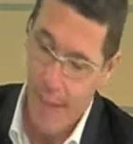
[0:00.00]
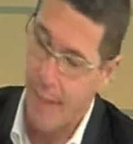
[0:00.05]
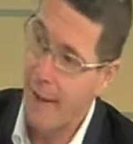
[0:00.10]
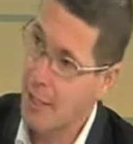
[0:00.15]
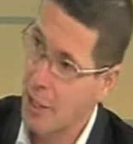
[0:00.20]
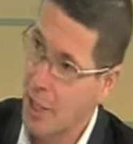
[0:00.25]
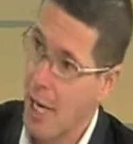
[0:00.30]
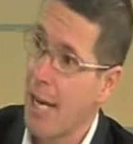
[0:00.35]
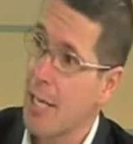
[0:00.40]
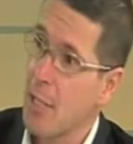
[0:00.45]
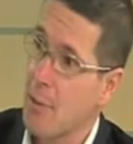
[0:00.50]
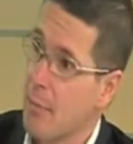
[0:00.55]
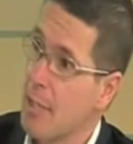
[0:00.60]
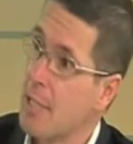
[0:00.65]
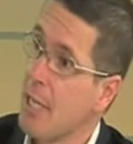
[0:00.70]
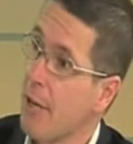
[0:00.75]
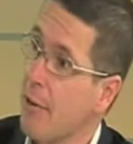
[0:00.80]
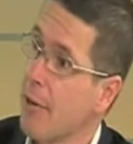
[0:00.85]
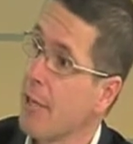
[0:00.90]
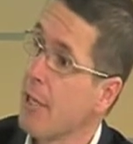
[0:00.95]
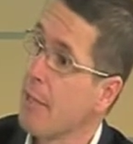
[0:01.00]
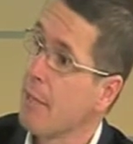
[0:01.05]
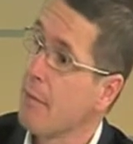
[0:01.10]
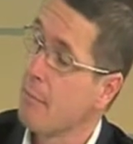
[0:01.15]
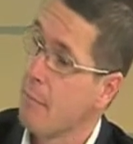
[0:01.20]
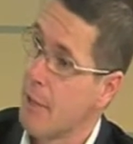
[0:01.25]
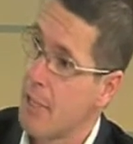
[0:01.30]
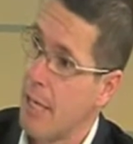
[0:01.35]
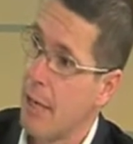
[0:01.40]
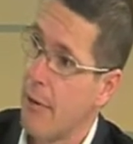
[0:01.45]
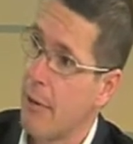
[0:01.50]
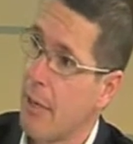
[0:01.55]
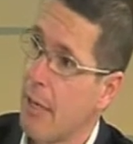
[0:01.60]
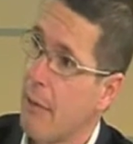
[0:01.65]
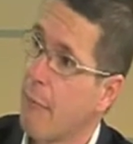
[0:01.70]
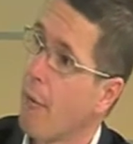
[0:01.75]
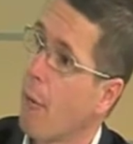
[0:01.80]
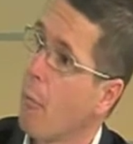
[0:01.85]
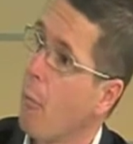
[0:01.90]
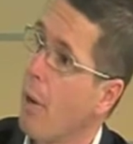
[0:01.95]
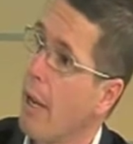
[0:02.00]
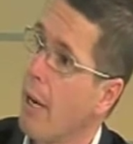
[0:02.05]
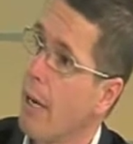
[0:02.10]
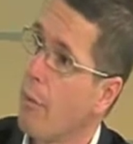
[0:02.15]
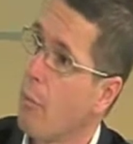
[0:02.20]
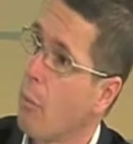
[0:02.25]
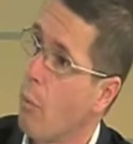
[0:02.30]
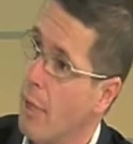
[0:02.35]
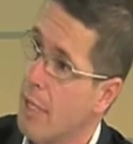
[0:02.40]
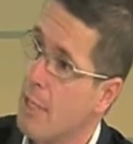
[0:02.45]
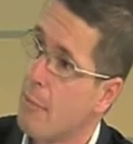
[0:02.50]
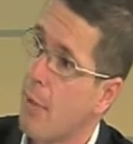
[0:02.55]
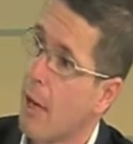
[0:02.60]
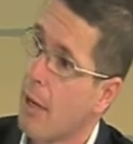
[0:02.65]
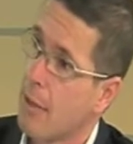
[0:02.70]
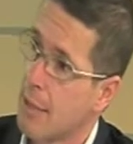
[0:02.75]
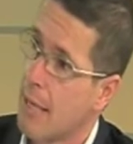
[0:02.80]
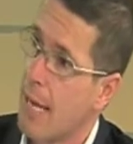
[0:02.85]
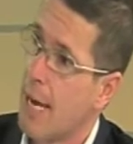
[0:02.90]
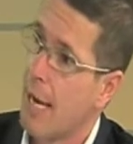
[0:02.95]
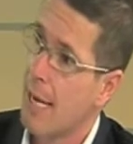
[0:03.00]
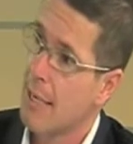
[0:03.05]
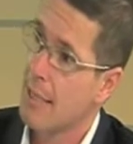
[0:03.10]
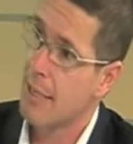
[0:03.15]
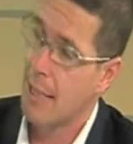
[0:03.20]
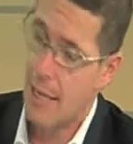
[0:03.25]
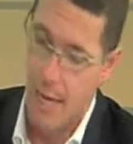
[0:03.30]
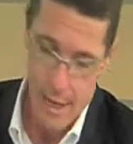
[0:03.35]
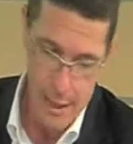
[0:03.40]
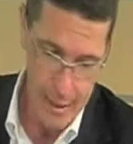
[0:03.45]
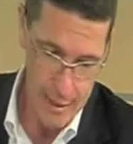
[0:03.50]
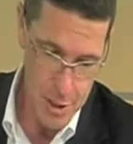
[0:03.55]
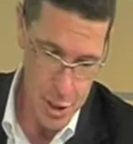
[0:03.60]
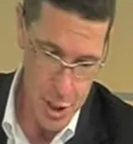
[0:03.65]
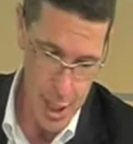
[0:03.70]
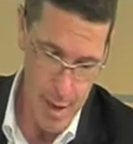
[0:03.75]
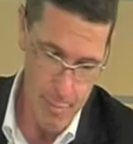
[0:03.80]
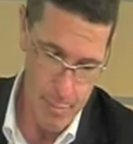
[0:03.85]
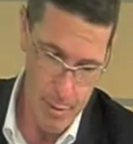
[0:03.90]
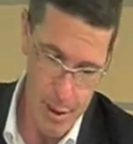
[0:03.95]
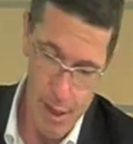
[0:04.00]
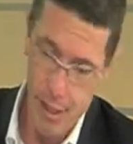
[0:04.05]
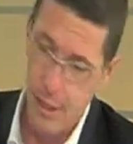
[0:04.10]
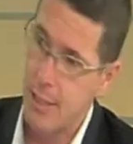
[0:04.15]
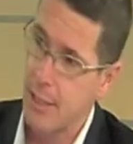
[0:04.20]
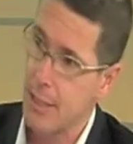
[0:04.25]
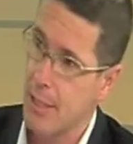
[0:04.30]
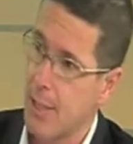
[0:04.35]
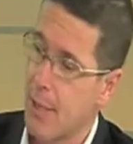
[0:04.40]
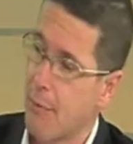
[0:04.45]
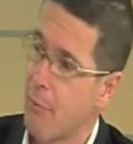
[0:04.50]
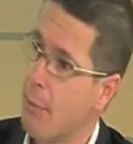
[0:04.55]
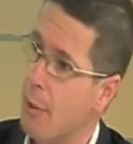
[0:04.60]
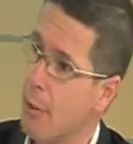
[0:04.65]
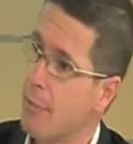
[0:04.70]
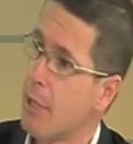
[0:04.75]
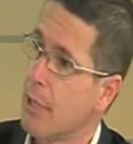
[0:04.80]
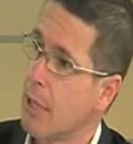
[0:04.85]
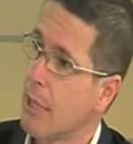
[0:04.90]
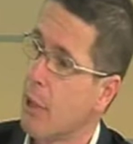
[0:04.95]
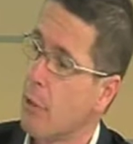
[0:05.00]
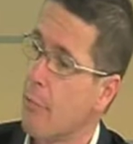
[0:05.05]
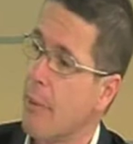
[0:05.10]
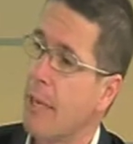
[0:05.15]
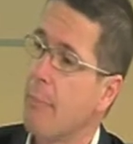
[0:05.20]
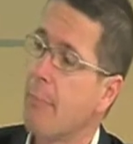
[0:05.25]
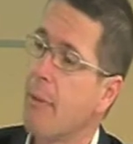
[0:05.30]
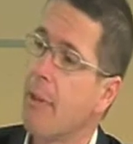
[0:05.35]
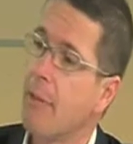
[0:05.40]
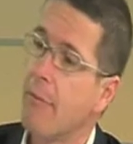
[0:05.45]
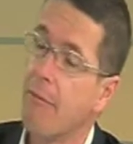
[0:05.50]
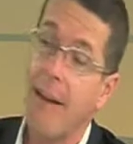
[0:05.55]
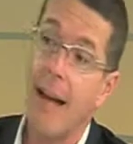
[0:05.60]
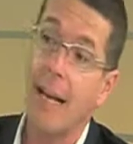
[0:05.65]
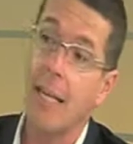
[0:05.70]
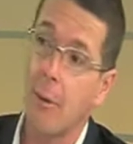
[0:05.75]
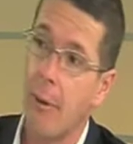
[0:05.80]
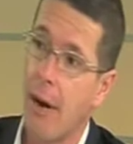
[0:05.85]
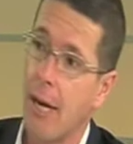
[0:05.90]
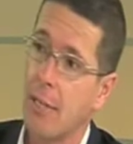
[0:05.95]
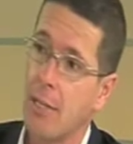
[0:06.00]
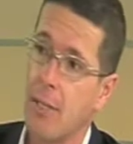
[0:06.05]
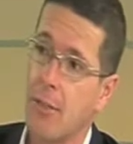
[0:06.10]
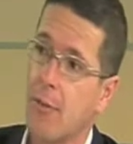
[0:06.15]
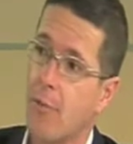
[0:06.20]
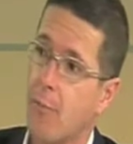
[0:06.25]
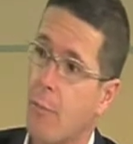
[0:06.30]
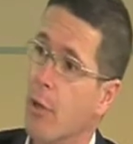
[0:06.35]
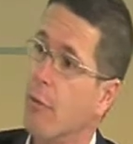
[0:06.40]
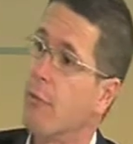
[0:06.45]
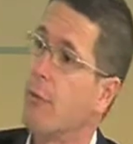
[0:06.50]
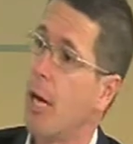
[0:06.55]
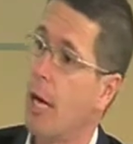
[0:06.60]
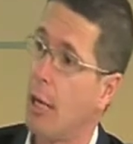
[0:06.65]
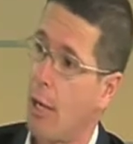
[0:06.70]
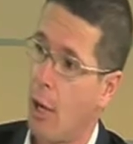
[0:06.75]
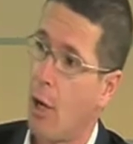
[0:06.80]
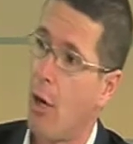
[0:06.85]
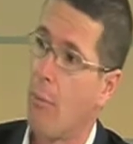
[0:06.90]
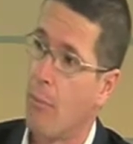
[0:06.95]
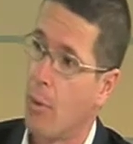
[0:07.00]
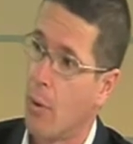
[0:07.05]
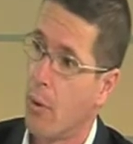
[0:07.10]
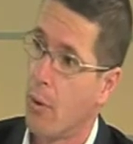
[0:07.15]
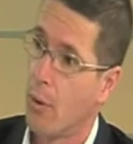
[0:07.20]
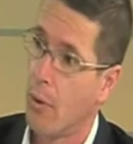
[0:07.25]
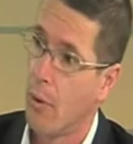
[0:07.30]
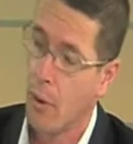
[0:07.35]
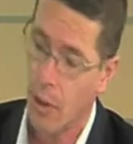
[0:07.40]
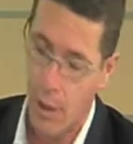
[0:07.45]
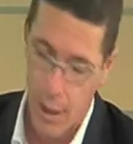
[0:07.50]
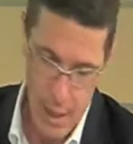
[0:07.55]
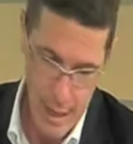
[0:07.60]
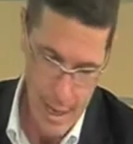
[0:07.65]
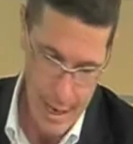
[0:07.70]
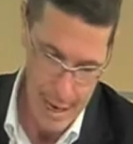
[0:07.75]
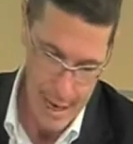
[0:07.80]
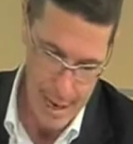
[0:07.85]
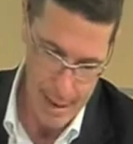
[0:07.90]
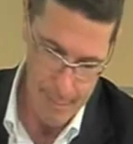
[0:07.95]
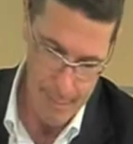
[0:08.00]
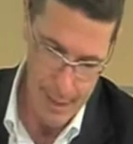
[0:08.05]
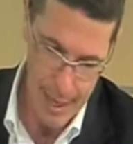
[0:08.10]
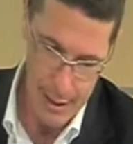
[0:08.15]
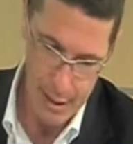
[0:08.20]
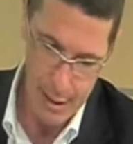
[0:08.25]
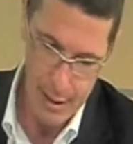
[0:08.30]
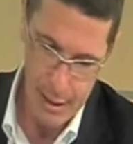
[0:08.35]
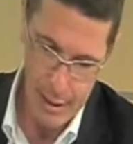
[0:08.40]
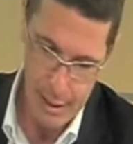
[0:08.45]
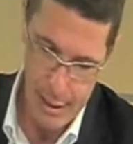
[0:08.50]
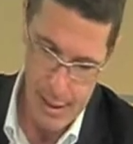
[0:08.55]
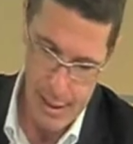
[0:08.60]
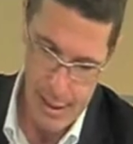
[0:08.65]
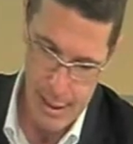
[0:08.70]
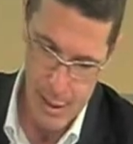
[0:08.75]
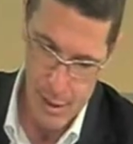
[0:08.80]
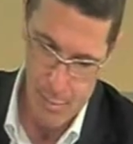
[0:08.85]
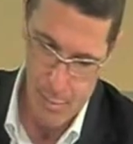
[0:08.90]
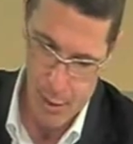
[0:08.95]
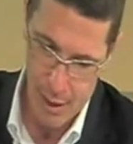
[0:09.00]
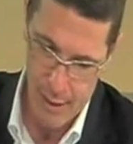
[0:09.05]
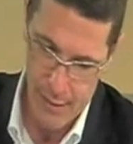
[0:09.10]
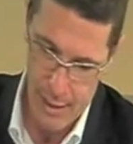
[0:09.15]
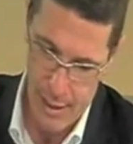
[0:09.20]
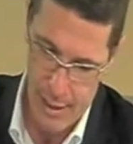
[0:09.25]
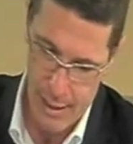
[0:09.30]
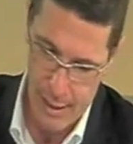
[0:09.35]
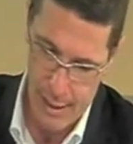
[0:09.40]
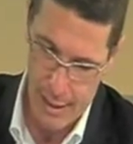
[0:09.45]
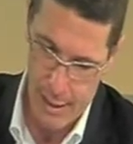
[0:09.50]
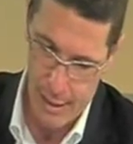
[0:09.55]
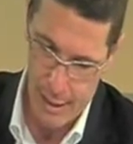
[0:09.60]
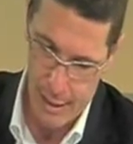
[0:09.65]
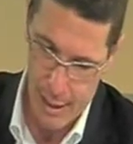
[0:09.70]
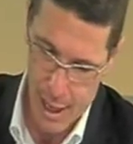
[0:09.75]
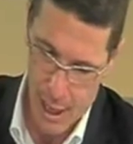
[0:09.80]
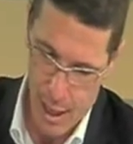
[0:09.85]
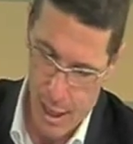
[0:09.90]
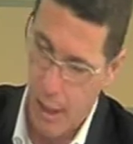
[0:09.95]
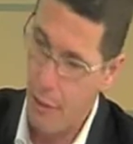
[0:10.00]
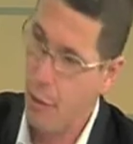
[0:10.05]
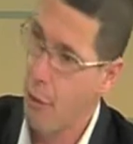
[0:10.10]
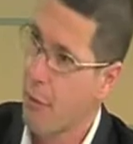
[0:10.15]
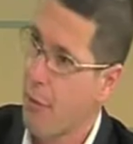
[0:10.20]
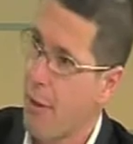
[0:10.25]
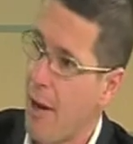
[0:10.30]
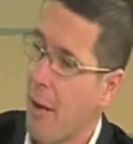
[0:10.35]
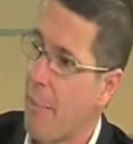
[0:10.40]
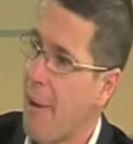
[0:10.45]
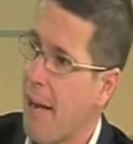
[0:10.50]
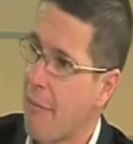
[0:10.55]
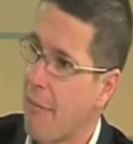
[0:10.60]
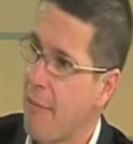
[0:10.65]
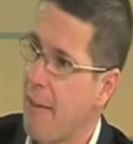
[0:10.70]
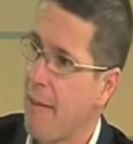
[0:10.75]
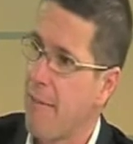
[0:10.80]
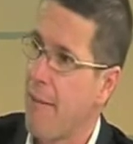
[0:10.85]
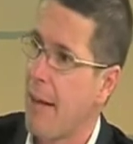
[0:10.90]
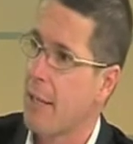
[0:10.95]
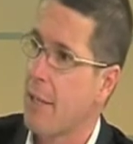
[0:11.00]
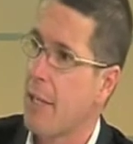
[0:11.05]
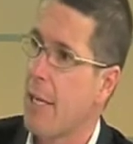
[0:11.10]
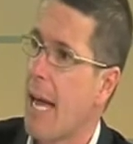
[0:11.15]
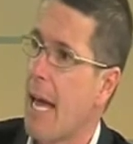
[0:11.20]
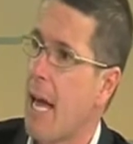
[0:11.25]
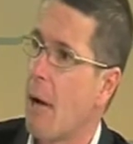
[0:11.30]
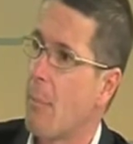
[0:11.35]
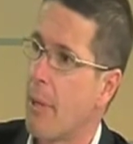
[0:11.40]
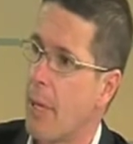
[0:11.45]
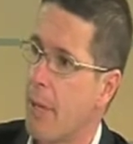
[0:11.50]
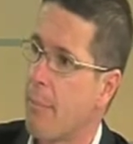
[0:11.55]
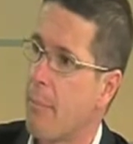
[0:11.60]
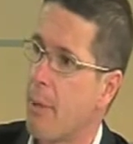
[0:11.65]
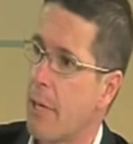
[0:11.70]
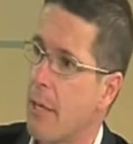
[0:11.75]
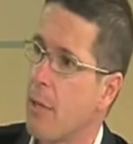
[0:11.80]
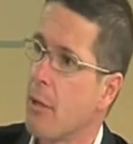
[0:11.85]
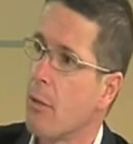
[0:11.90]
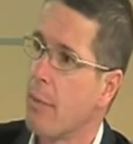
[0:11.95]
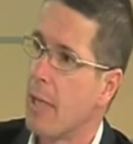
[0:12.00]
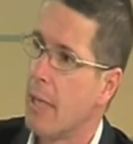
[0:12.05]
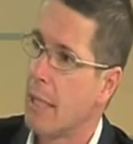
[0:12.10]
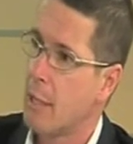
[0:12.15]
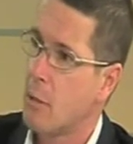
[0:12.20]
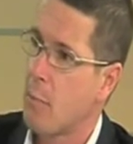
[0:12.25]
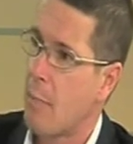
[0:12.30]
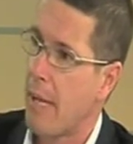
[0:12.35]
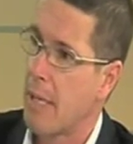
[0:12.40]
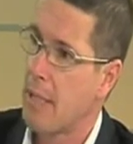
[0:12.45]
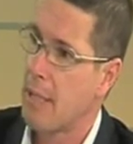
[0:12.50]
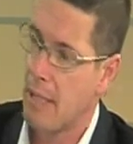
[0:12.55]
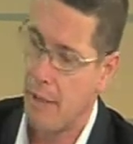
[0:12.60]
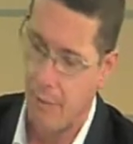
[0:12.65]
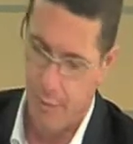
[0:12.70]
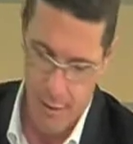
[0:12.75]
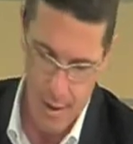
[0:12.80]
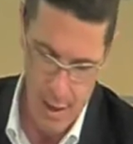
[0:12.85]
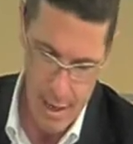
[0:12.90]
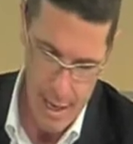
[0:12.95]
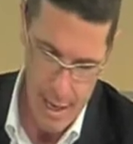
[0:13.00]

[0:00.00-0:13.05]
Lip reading: They changed materially from when we spoke last. Now, the share prices have moved a little bit, but the valuations have moved a lot more. Okay. And I think I said to you previously that I thought they were about fair value now, but a little bit expensive,